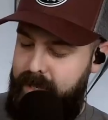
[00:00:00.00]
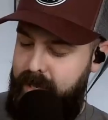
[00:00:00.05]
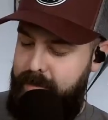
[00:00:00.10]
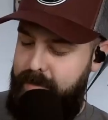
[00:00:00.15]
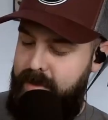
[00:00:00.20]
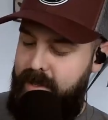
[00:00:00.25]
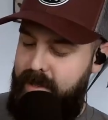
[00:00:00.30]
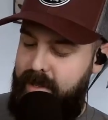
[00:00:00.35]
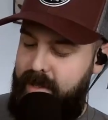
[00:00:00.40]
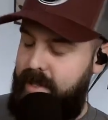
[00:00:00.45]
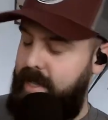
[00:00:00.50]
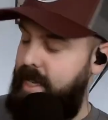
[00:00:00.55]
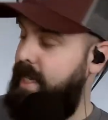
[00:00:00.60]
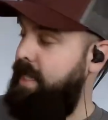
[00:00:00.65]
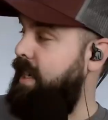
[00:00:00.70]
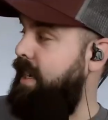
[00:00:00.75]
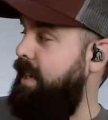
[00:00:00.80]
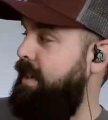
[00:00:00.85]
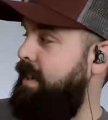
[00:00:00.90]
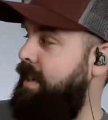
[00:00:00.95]
up there
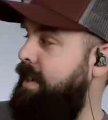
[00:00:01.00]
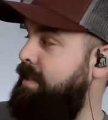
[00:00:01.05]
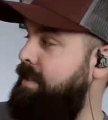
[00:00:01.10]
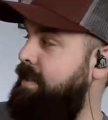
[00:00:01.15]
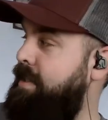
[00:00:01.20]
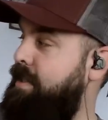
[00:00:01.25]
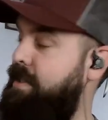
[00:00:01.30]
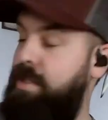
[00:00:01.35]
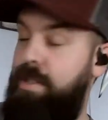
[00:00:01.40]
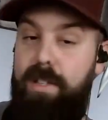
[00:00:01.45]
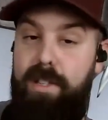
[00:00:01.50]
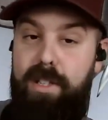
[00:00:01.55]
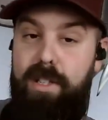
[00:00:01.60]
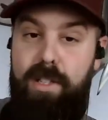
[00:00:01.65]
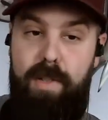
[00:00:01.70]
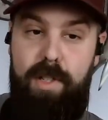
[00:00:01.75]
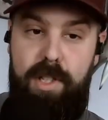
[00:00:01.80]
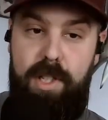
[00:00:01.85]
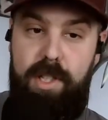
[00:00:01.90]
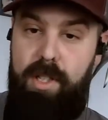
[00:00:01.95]
at CanCast. It's 32
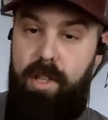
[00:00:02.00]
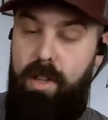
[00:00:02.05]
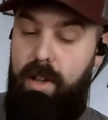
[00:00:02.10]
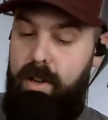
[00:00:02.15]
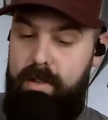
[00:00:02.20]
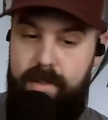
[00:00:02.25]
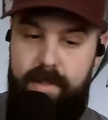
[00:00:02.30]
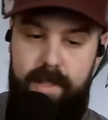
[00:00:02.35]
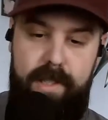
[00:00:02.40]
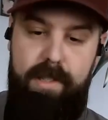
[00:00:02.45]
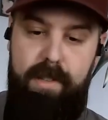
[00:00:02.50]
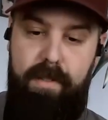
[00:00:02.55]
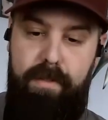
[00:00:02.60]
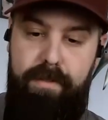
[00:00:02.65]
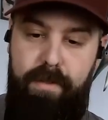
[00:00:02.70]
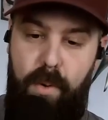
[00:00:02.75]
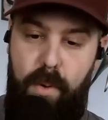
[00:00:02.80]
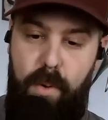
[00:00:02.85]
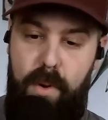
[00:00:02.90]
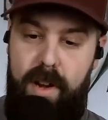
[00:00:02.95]
inches long. This is a
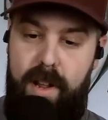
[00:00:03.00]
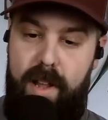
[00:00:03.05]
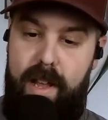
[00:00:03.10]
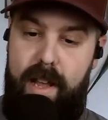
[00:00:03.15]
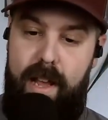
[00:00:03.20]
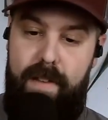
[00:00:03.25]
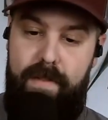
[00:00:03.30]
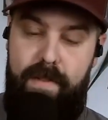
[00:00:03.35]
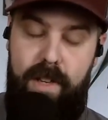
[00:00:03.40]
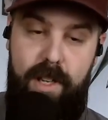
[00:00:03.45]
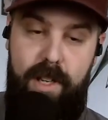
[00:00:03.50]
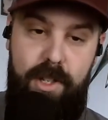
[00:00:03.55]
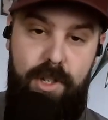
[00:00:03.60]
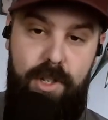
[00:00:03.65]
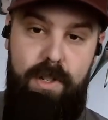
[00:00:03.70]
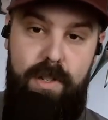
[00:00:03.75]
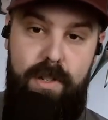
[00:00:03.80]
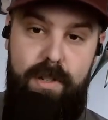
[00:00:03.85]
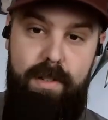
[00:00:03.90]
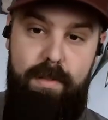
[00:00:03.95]

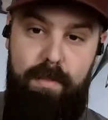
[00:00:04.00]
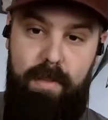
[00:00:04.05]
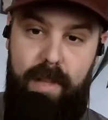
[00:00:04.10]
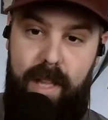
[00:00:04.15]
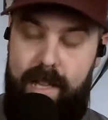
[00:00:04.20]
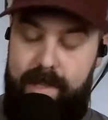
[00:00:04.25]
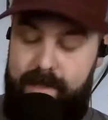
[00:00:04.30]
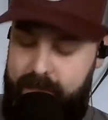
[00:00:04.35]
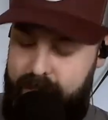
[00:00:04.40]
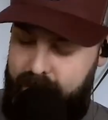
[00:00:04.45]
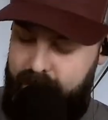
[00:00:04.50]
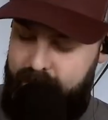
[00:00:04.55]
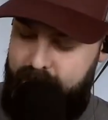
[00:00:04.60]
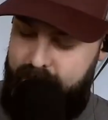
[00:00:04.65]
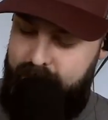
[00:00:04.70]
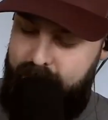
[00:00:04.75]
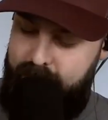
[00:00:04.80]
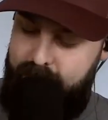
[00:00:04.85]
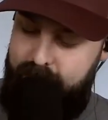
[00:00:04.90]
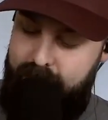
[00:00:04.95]
4.5-inch plastic.
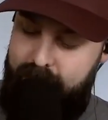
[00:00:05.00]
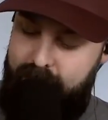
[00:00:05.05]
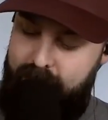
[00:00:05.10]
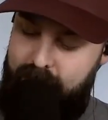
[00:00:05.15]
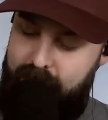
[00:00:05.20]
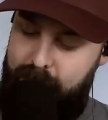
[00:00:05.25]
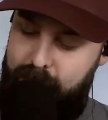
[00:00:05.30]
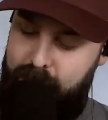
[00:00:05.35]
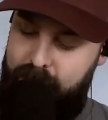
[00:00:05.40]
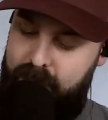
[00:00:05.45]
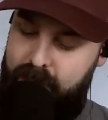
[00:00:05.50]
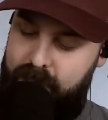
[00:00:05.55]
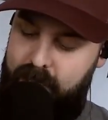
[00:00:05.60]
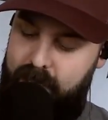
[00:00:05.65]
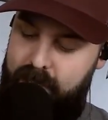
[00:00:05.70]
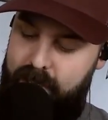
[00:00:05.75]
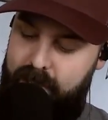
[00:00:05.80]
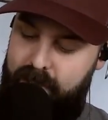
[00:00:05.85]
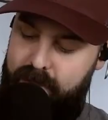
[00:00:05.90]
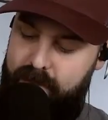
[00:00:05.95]
Now I'll put the
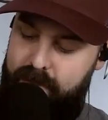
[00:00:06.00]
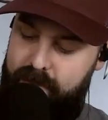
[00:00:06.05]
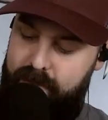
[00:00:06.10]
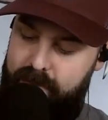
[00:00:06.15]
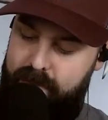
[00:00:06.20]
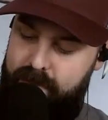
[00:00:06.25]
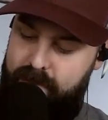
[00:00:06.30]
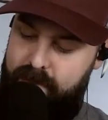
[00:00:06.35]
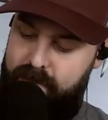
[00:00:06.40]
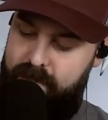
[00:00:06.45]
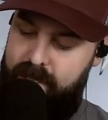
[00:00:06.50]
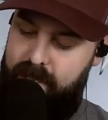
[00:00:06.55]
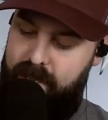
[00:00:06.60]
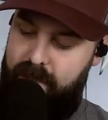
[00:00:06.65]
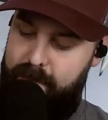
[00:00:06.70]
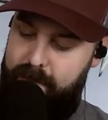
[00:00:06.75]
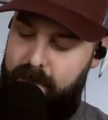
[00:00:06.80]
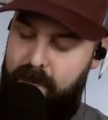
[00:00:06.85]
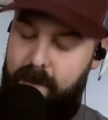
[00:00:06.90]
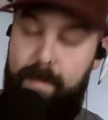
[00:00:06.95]
tail down at
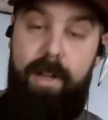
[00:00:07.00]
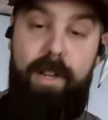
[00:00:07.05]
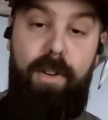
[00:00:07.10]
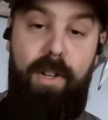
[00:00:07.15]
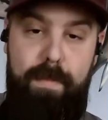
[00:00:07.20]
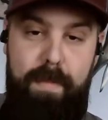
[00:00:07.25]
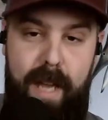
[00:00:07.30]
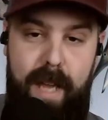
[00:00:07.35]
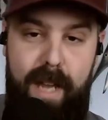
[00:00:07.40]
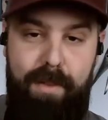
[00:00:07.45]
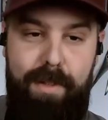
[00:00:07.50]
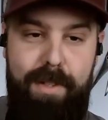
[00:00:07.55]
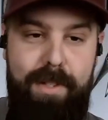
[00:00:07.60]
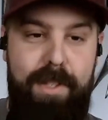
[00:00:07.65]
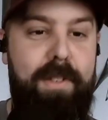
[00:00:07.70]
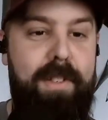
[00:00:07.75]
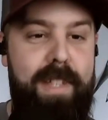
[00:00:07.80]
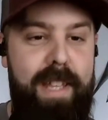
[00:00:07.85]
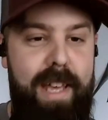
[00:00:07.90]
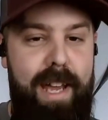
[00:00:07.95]
the bottom. I know it's backwards.
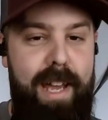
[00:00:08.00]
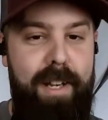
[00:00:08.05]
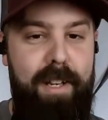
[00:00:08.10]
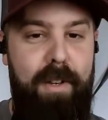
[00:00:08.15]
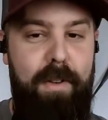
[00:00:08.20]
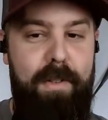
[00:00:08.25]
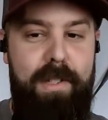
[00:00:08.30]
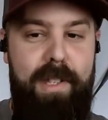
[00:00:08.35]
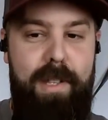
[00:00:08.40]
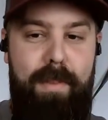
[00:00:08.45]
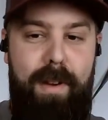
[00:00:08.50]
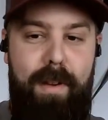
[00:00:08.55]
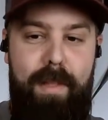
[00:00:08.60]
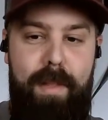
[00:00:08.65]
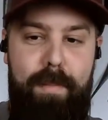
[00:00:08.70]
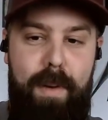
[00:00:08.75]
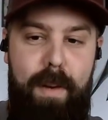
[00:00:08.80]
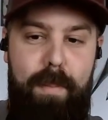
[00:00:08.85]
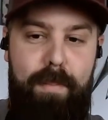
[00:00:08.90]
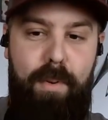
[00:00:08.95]
Usually the head goes to the bottom
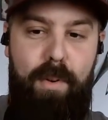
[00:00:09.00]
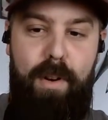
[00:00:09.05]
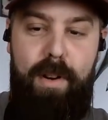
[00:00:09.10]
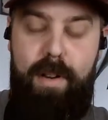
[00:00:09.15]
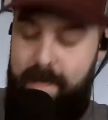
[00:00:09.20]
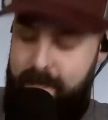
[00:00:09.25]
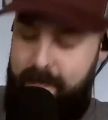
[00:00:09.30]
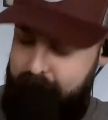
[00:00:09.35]
of the bump board.